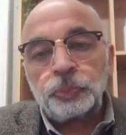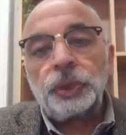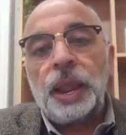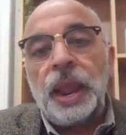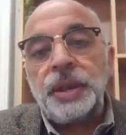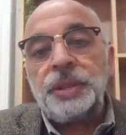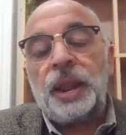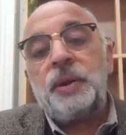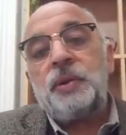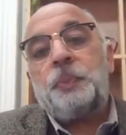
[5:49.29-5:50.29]
And
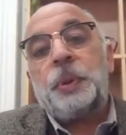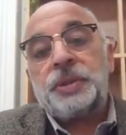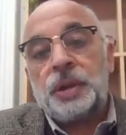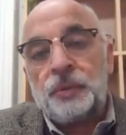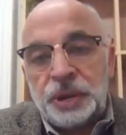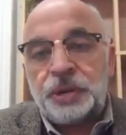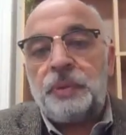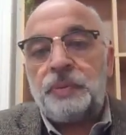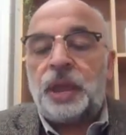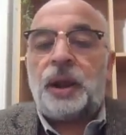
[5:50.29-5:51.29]
then preservatives
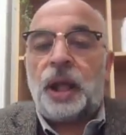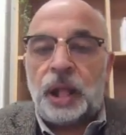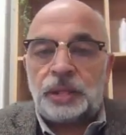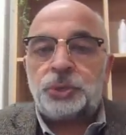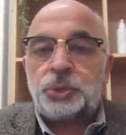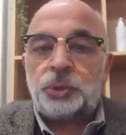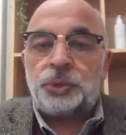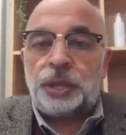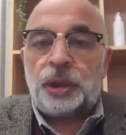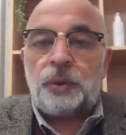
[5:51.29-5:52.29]
are also
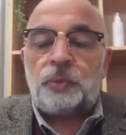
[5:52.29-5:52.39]
there.